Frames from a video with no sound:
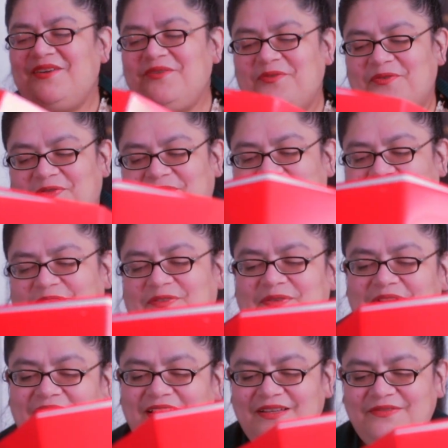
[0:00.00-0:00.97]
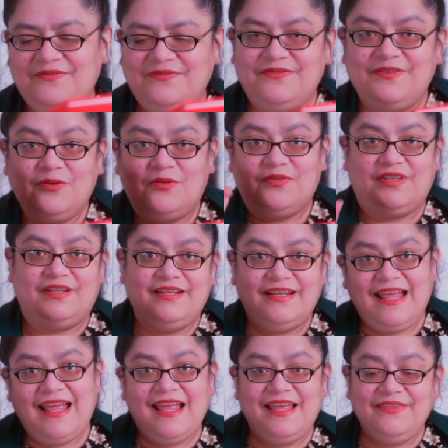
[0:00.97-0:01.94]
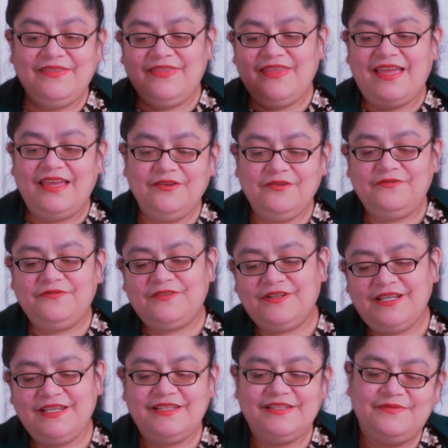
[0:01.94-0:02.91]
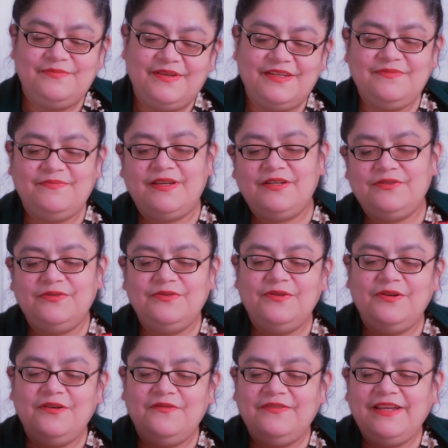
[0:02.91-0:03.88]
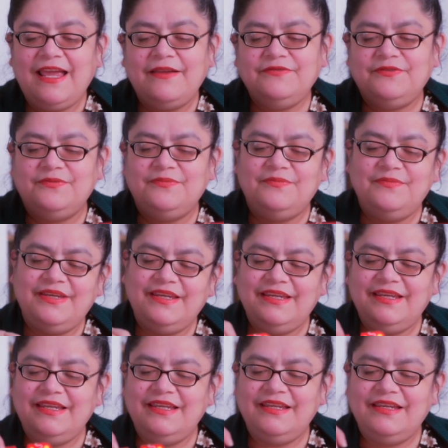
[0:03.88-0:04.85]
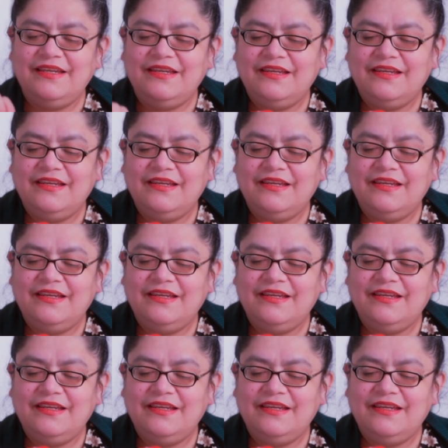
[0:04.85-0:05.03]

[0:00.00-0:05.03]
on the 12th, on the 9th day of Christmas, my true love getting me.